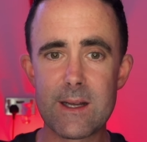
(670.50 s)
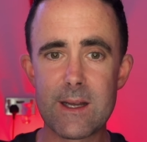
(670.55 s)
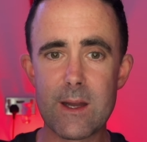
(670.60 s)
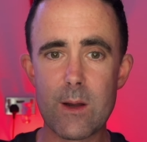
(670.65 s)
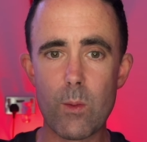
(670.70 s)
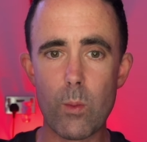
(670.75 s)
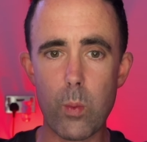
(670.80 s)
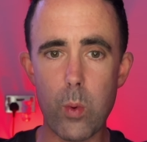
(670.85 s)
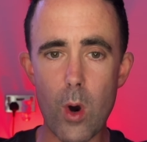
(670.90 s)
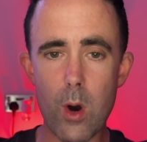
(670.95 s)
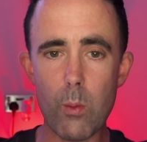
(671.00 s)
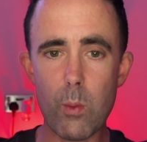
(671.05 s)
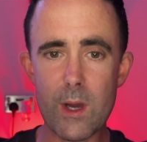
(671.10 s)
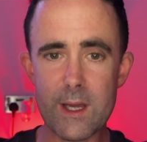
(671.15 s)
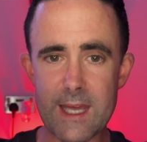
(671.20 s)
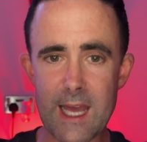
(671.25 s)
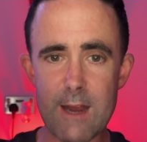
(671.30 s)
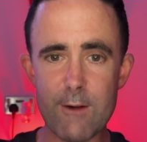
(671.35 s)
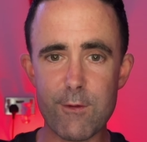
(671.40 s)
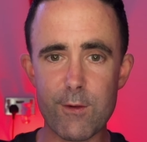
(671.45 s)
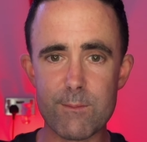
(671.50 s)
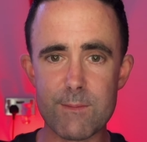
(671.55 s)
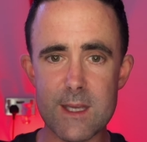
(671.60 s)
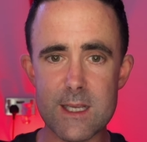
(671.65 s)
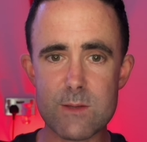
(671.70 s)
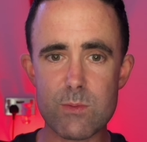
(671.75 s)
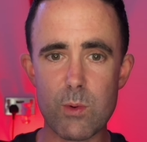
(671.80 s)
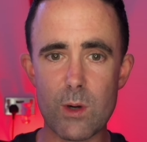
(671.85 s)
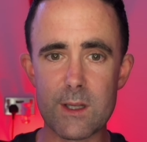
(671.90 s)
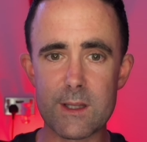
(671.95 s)
what we get from
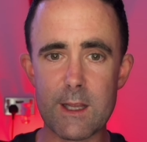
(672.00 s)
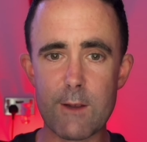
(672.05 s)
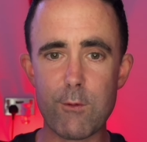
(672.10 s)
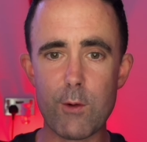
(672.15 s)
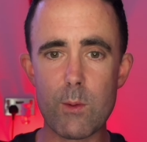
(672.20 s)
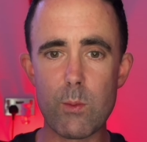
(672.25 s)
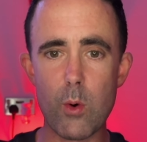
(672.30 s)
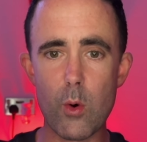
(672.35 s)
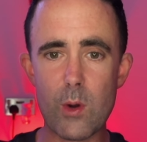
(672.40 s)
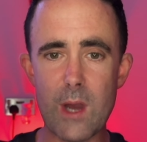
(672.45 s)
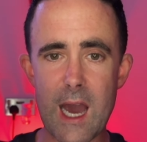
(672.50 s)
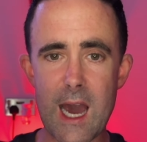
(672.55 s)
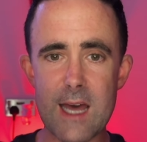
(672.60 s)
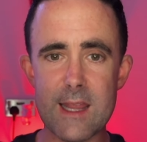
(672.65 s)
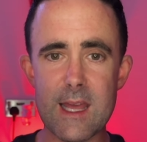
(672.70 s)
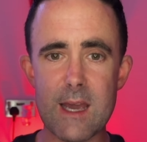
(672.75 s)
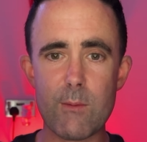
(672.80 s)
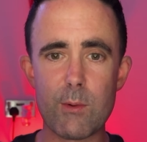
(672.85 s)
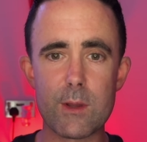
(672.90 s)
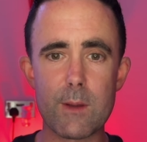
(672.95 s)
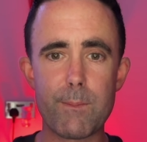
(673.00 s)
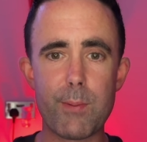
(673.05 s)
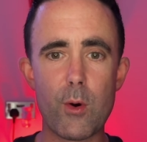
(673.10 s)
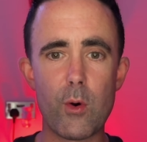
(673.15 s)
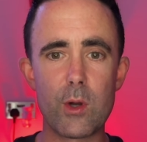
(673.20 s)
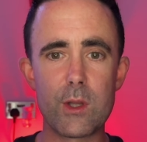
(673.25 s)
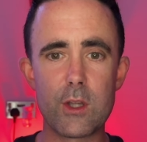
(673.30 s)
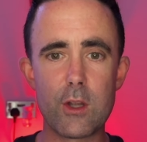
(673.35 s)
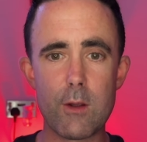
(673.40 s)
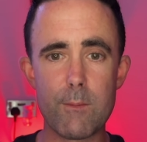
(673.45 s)
this one. If we walk out of there with a
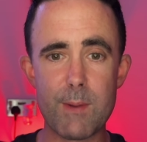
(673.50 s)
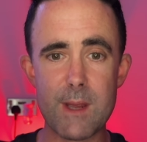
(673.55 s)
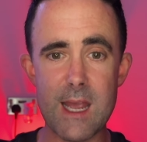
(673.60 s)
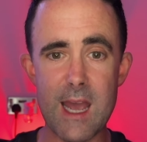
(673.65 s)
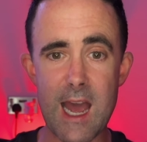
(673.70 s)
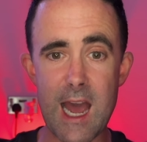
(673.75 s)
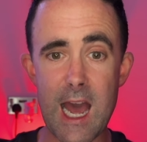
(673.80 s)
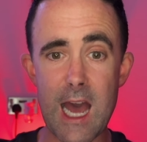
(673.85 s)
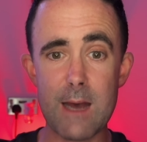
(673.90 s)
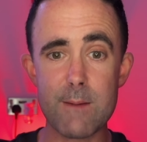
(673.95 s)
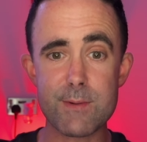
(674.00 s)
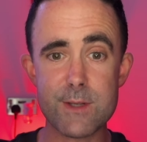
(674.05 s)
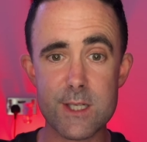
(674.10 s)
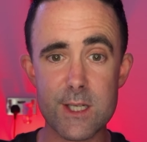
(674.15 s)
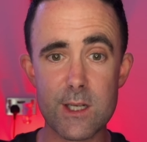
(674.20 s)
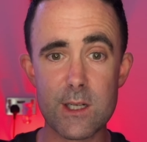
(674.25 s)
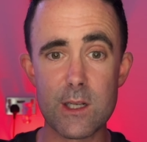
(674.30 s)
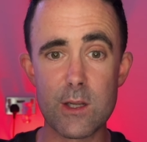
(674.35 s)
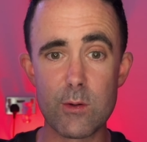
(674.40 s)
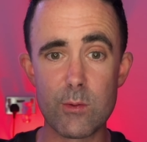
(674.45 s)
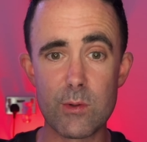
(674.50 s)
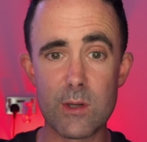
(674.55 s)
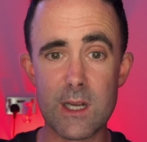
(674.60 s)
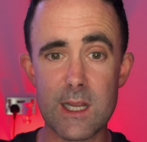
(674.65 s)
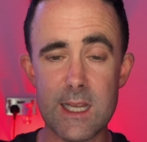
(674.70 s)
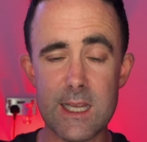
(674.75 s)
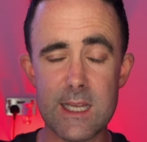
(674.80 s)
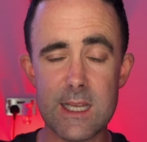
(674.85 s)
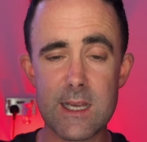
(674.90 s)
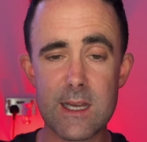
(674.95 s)
point, you'd be
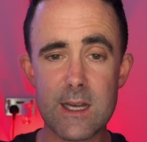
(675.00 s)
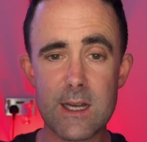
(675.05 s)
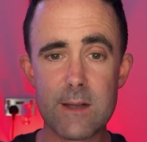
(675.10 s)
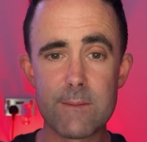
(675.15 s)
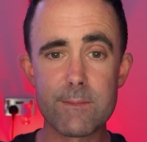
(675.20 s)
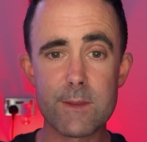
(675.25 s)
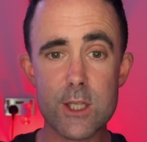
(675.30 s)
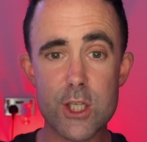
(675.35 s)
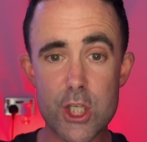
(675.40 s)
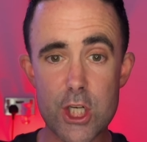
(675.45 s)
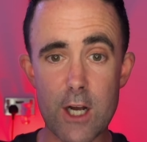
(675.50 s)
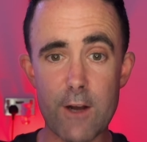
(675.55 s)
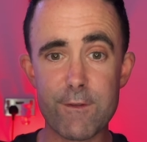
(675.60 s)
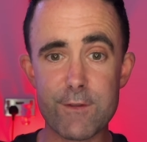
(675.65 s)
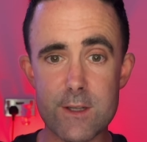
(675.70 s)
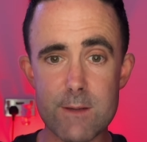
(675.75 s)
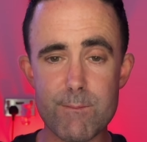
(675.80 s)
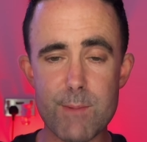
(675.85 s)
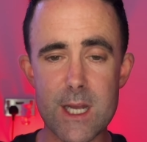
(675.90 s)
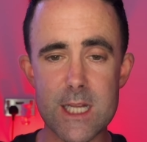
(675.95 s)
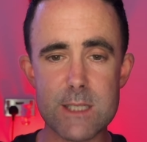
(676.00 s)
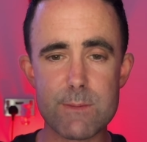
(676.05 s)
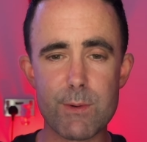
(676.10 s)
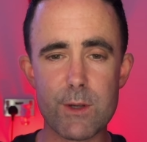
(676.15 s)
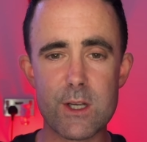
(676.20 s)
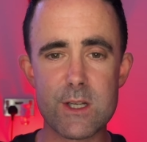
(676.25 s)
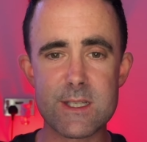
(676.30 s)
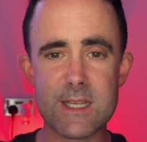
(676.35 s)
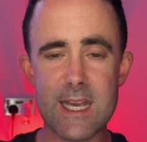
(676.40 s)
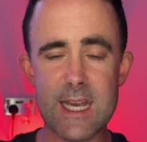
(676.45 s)
absolutely chuffed to bits,
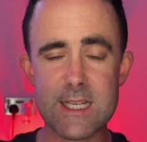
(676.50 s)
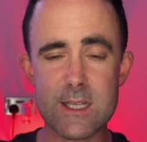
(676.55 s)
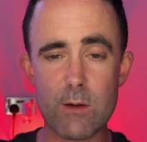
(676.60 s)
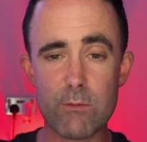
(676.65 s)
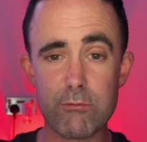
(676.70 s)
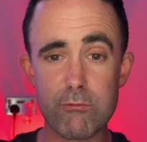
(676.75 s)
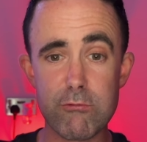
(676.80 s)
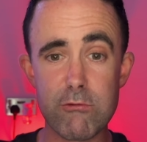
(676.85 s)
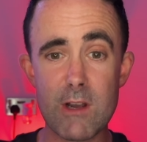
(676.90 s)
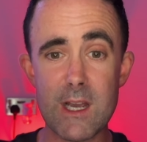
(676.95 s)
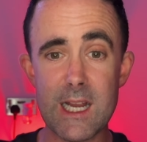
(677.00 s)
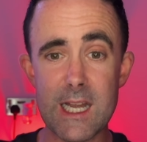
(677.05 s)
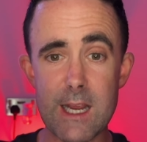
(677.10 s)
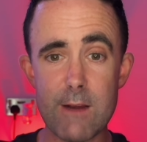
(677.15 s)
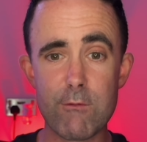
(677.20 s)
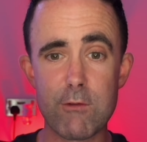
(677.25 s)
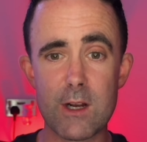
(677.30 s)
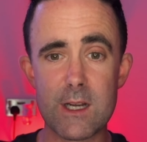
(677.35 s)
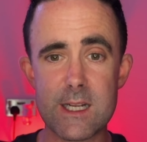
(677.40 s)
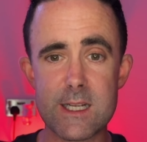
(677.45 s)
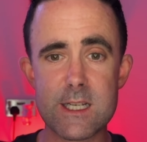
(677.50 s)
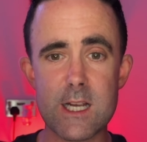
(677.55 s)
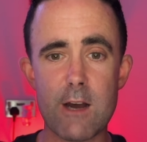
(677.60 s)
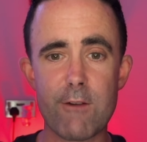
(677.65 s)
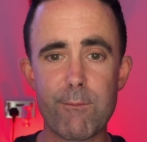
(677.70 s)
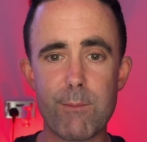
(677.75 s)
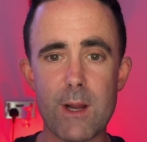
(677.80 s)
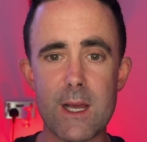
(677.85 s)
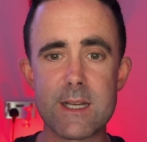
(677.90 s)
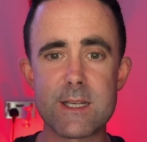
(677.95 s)
because it is a really, really
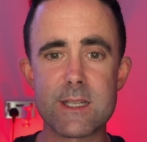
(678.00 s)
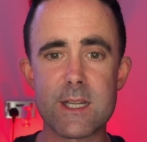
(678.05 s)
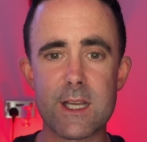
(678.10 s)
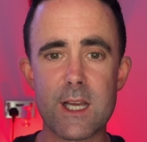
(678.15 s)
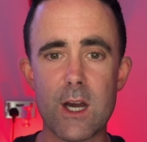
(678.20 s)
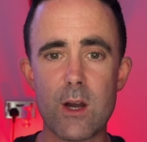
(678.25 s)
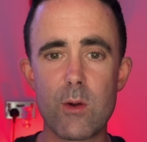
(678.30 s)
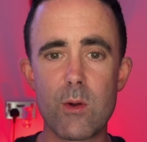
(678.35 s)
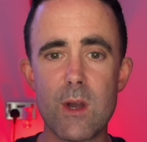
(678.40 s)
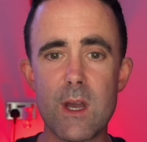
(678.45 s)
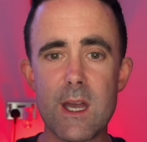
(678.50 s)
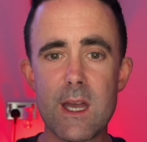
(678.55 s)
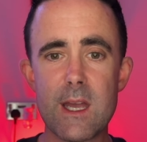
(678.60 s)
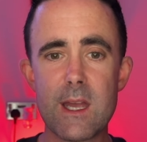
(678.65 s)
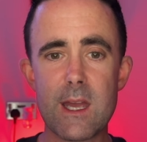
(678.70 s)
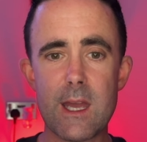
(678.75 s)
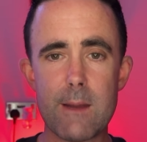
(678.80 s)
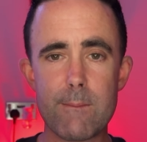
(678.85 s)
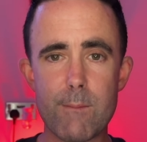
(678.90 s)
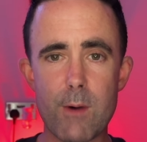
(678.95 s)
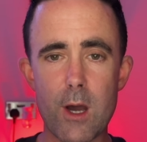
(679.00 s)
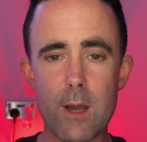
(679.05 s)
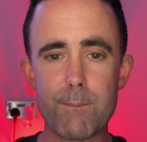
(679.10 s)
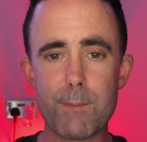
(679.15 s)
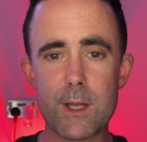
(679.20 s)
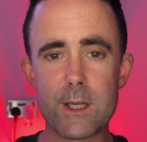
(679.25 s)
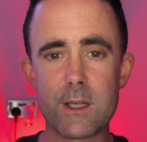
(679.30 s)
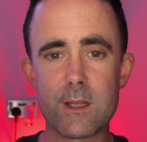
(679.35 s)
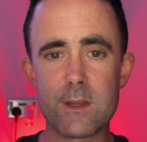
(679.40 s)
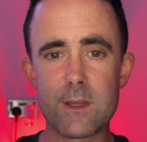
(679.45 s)
tough place to go, in my
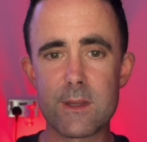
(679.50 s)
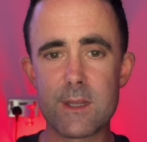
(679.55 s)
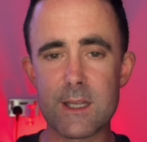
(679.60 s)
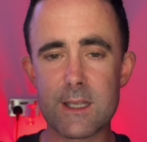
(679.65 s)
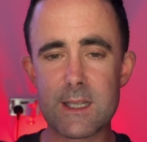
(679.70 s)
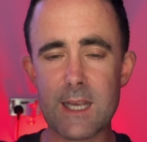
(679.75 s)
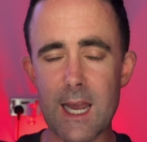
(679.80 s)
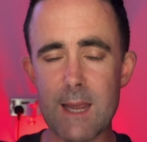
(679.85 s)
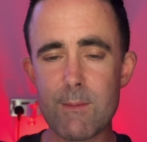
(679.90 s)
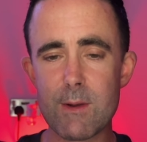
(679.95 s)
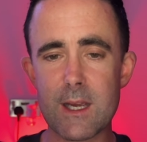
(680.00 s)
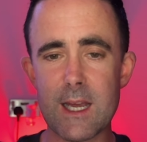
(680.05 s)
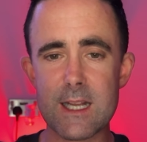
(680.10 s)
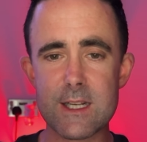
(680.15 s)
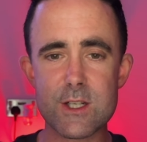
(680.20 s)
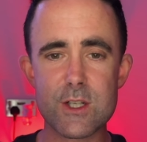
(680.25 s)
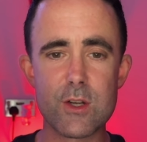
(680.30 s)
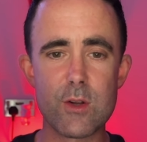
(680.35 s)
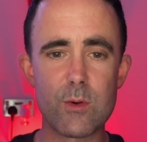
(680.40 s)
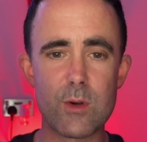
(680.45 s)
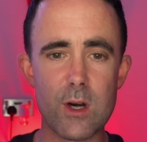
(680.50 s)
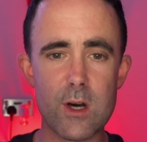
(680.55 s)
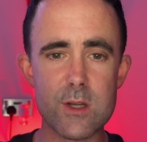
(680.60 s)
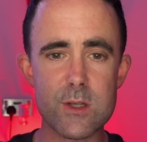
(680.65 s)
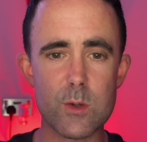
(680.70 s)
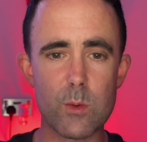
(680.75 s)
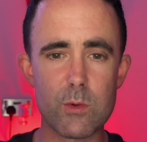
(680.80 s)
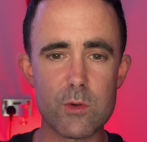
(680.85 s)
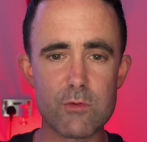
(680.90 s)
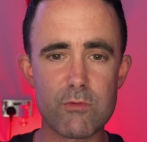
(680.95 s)
opinion. The game against
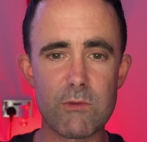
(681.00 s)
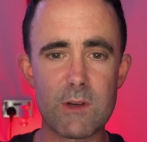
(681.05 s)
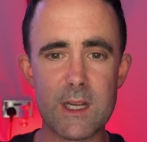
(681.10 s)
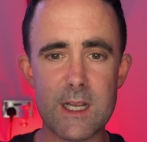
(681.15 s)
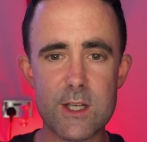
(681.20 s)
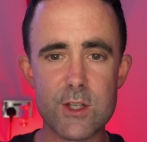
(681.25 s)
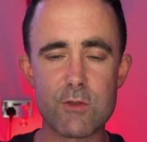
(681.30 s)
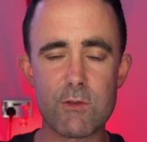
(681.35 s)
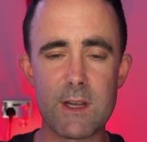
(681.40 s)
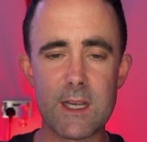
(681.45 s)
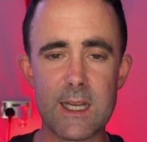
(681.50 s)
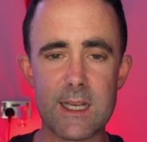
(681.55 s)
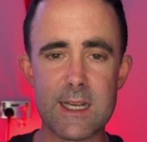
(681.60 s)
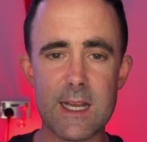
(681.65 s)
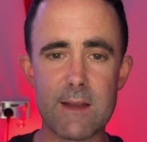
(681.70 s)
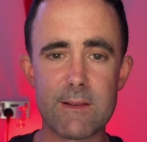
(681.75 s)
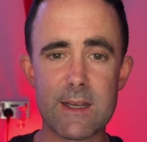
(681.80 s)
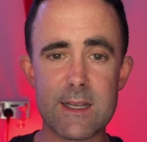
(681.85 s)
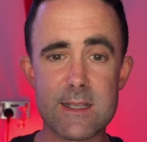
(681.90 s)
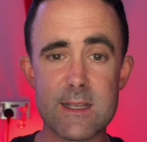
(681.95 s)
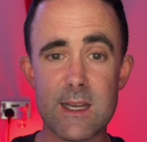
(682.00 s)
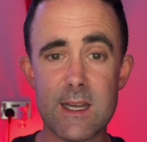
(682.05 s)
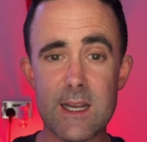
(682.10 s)
Newcastle was really intriguing down there.